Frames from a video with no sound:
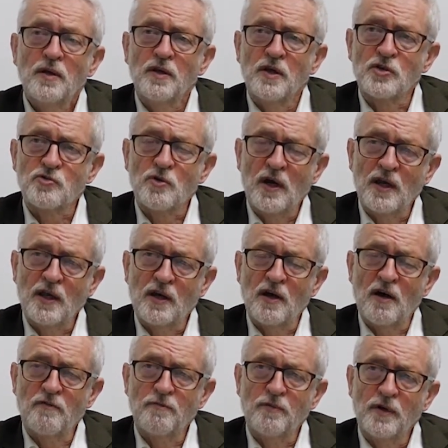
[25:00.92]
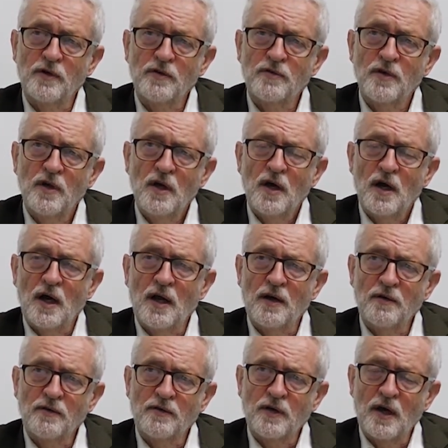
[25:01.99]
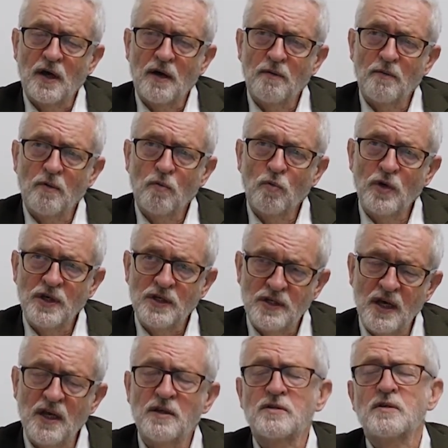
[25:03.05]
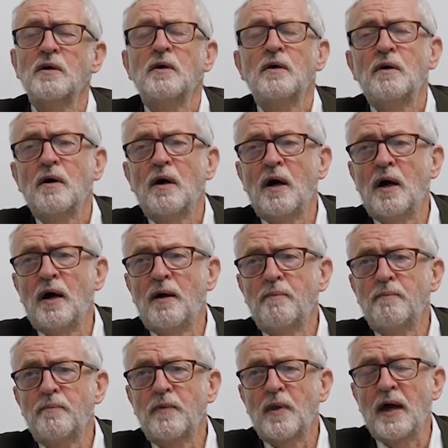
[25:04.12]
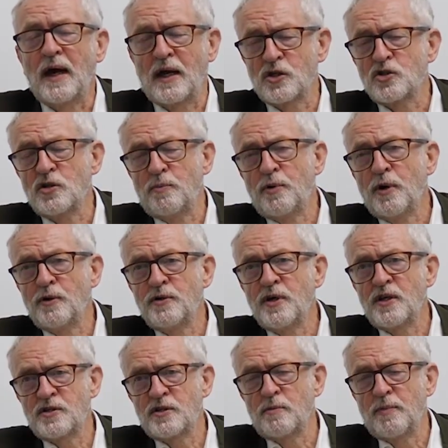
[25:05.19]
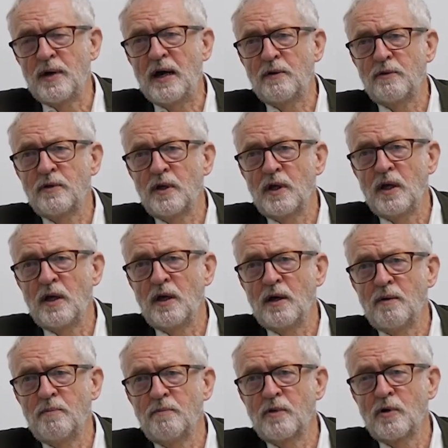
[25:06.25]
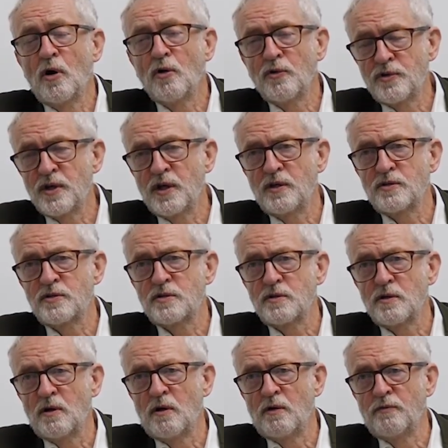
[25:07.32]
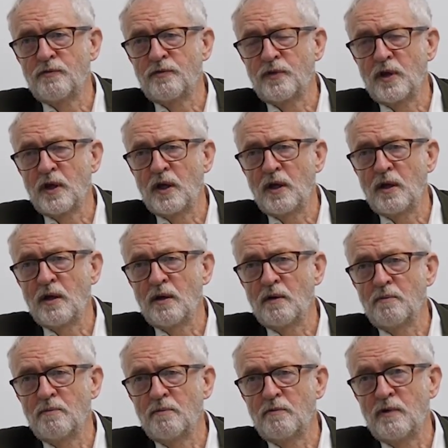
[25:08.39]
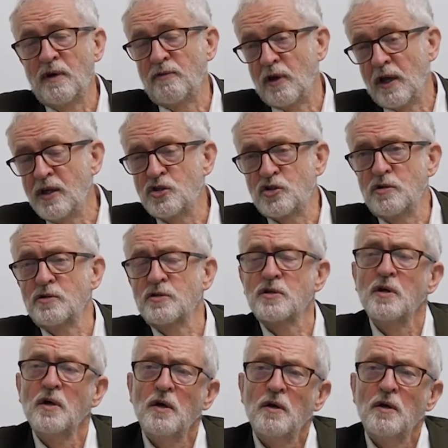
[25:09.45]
the Israeli government. And we did actually protest about the contents of the revelations